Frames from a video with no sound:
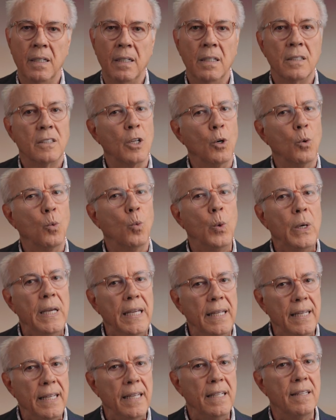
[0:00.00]
So
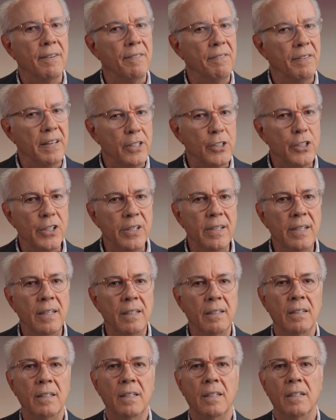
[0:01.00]
we need the vision,
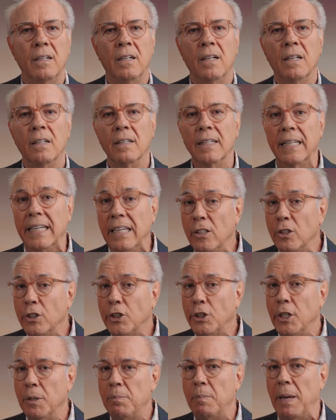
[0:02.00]

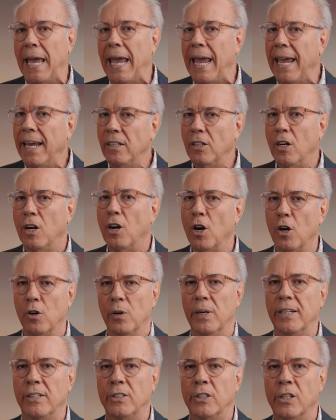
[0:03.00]
leadership, and
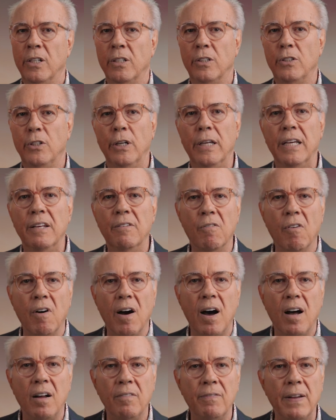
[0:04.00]
courage to
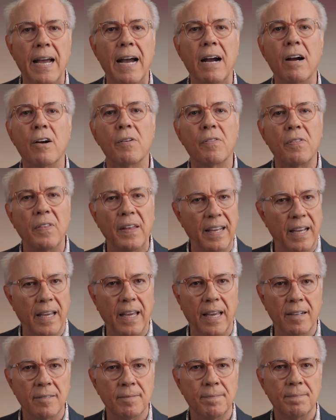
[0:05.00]
involve our
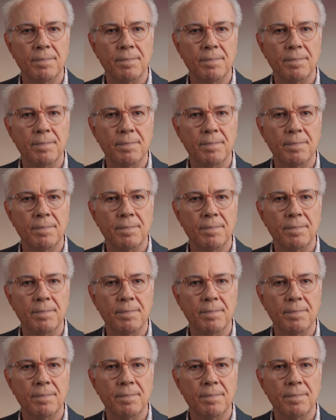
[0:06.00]
thinking.